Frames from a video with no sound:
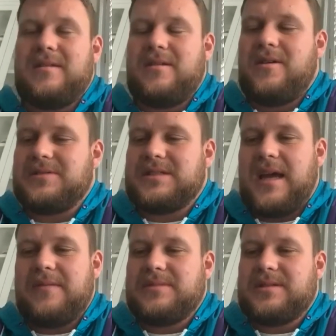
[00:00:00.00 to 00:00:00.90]
You know,
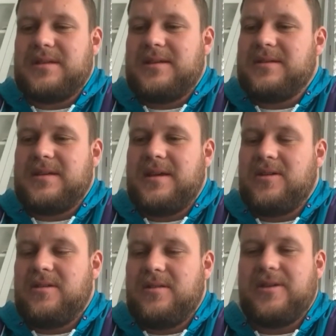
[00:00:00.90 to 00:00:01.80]
Sam's
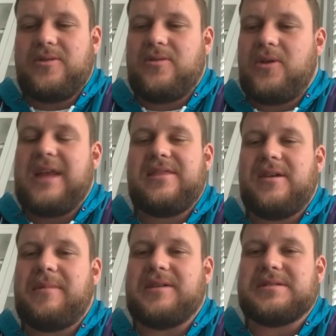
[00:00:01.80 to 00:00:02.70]
the great thing
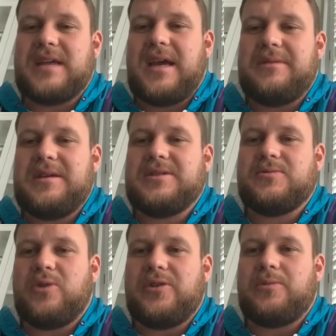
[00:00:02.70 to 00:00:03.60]
about Sam, he
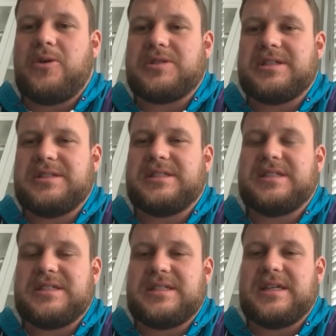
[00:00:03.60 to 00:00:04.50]
is one of the most
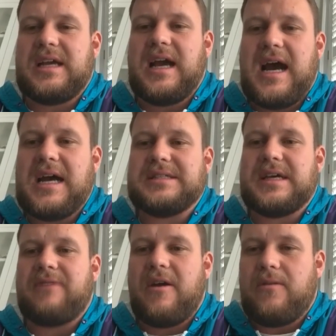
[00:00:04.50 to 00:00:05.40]
consistent guys
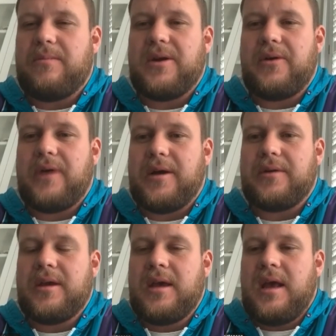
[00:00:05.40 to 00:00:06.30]
I've ever been
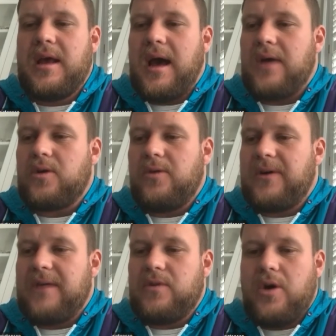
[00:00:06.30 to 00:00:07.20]
around. I don't know if
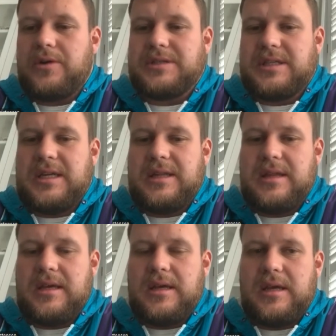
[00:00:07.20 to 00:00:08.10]
I've noticed
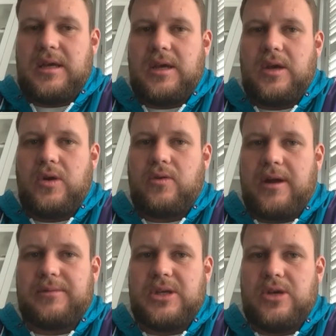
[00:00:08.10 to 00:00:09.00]
anything
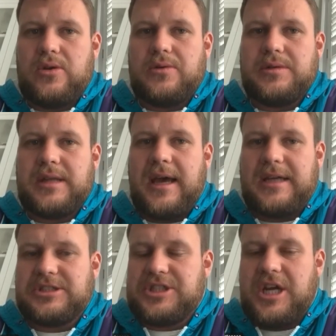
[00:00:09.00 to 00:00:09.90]
incredibly huge that
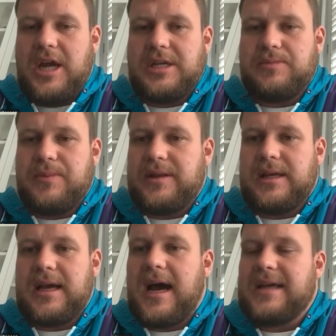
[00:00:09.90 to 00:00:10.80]
has changed, but the
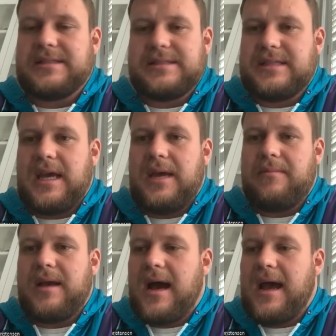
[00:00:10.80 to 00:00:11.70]
guy is the
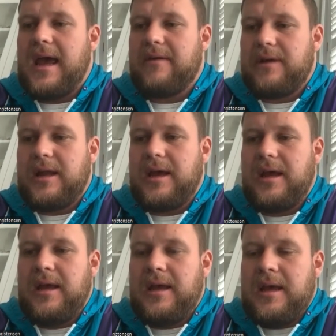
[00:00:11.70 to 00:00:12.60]
same guy every
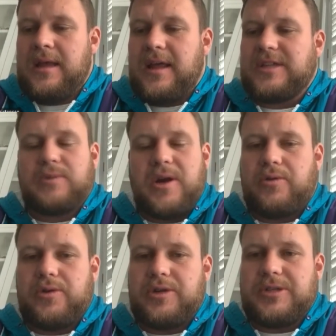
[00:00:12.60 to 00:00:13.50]
day. That's what I
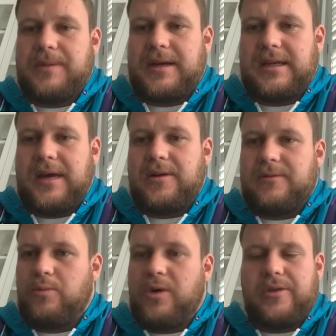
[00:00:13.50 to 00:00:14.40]
really respect out of
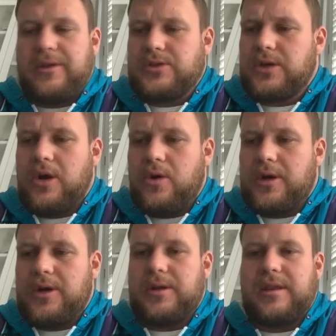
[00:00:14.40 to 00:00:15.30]
him. Whether things are going
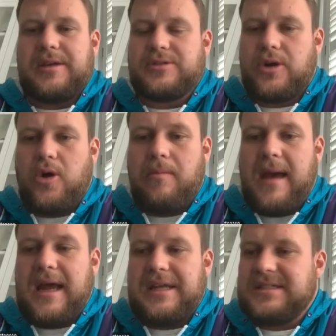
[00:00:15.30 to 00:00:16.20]
good, things are going
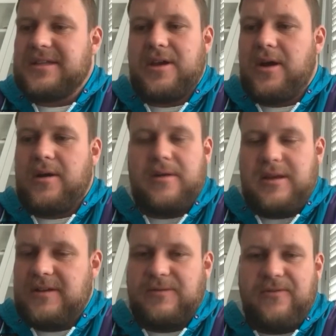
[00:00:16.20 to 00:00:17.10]
bad, he's in there,
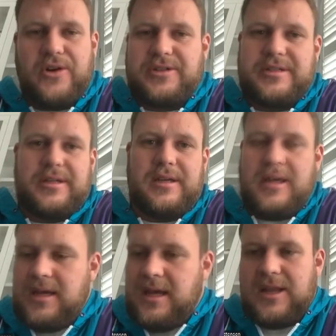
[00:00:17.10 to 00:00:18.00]
he's first
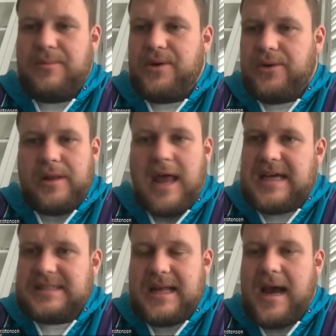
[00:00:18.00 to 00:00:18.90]
in the building,
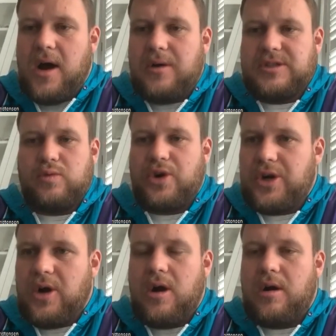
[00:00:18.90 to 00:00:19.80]
last out, he's
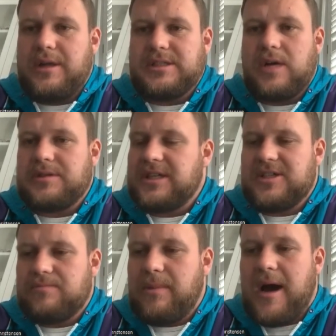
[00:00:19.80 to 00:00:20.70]
working hard, he's always
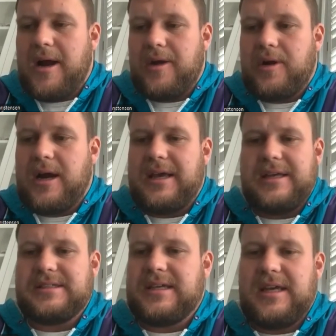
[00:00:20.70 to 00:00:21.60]
getting his body right,
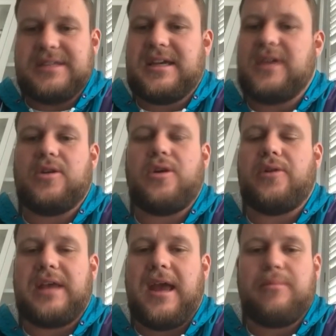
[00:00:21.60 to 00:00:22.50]
he's getting to know
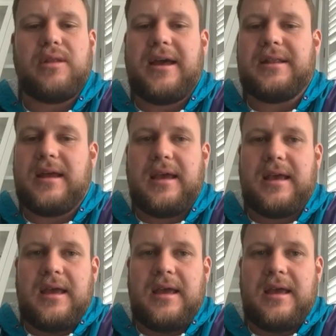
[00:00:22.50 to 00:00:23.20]
the game plan like